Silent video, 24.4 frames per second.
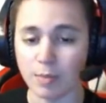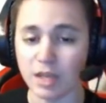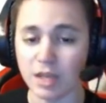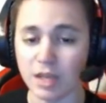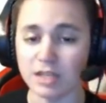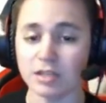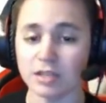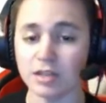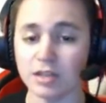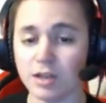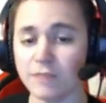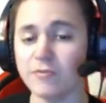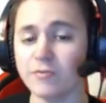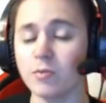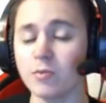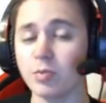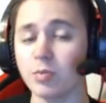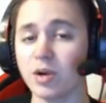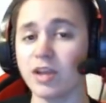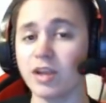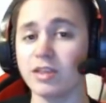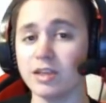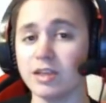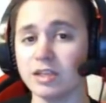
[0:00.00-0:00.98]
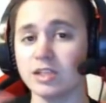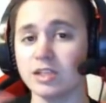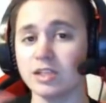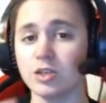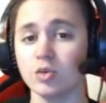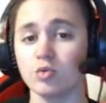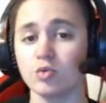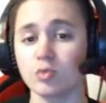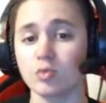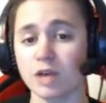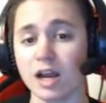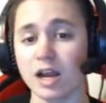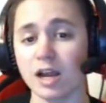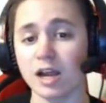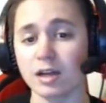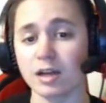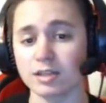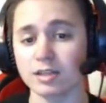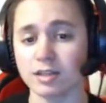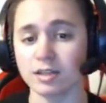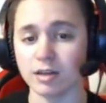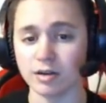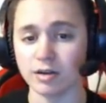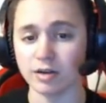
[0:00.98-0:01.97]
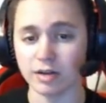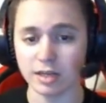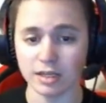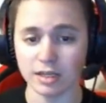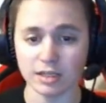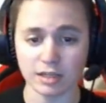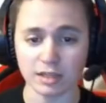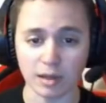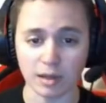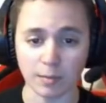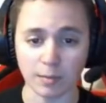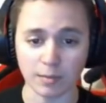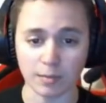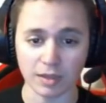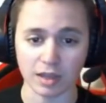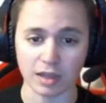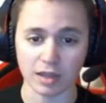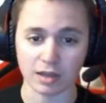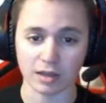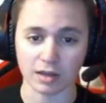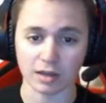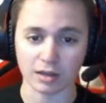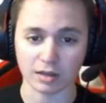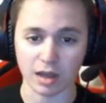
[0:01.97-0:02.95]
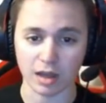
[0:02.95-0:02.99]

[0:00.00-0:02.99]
Basically, if you break these two rocks, there is something.